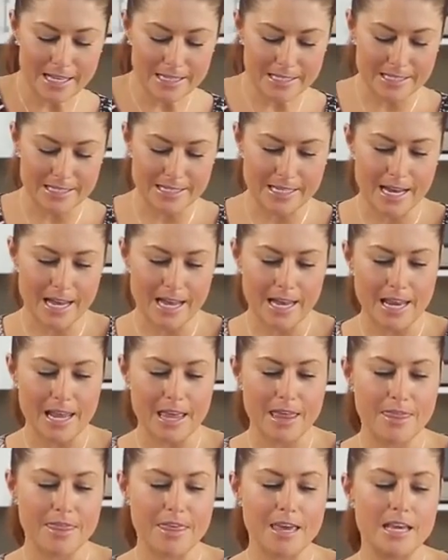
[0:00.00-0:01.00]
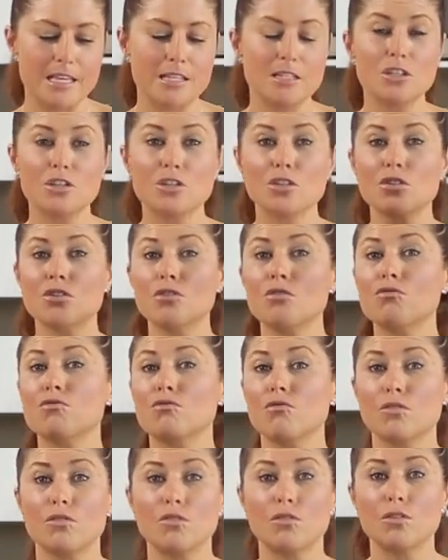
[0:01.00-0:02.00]
that's done, these two
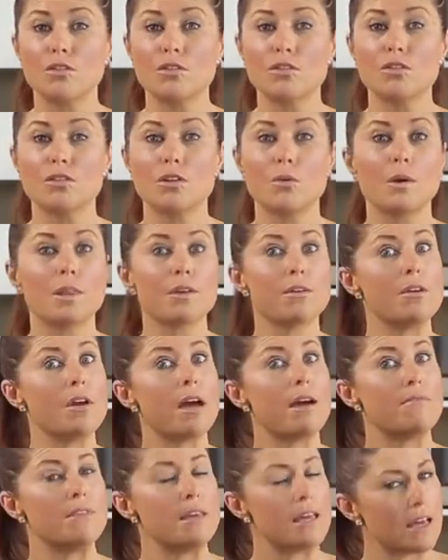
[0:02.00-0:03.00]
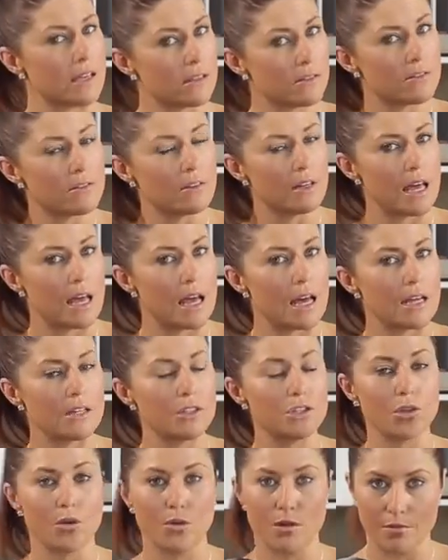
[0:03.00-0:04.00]
drawers, so whether you have the extra
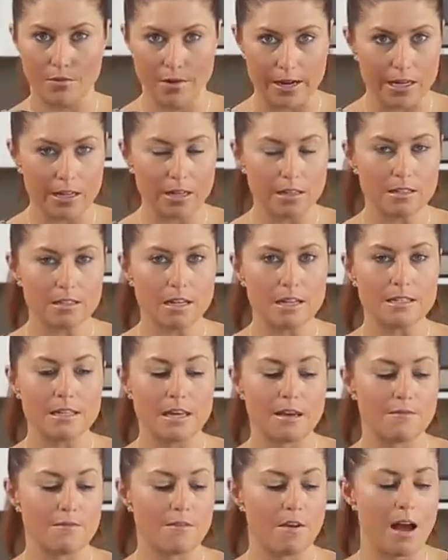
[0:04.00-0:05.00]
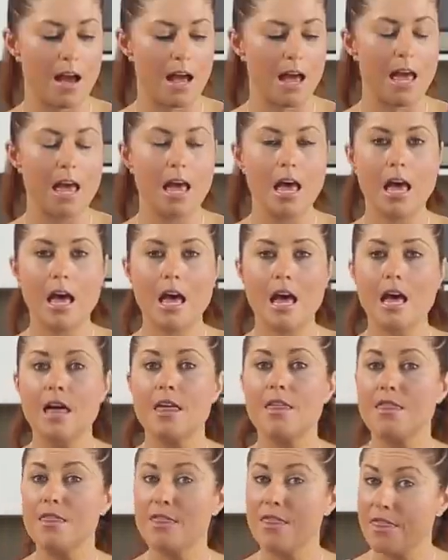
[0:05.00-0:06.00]
large or the regular size air fryer,
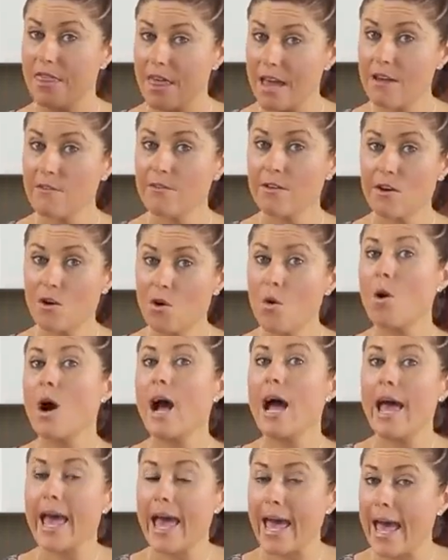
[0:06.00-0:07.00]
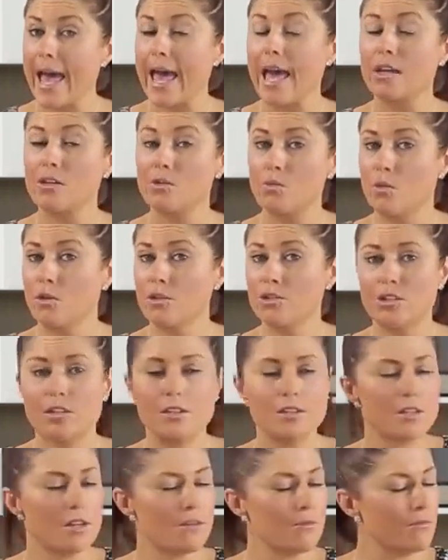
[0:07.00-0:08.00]
they require hand
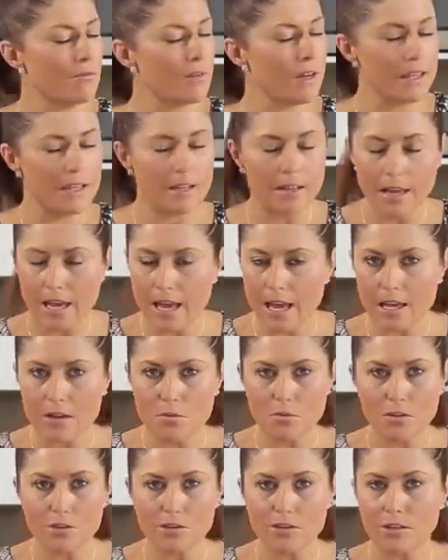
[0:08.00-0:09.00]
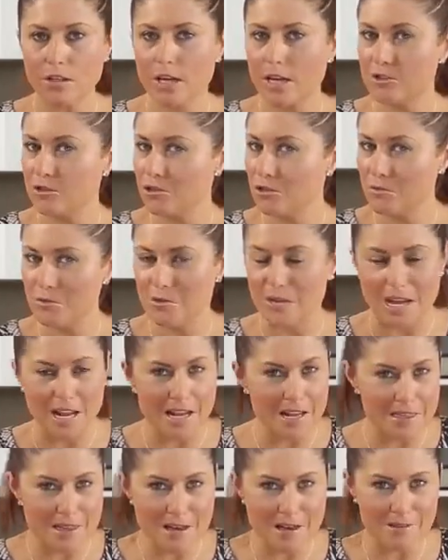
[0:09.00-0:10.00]
washing, so regular hand washing as you would
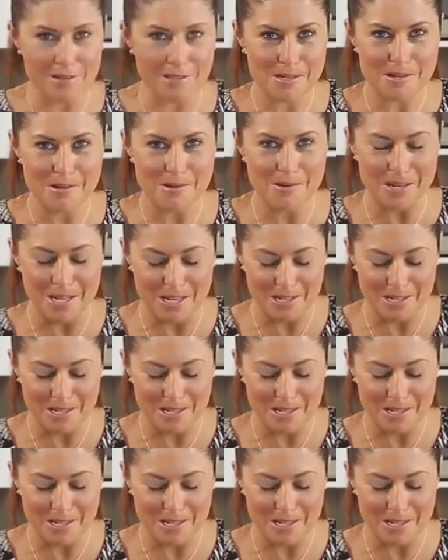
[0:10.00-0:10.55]
anything else in your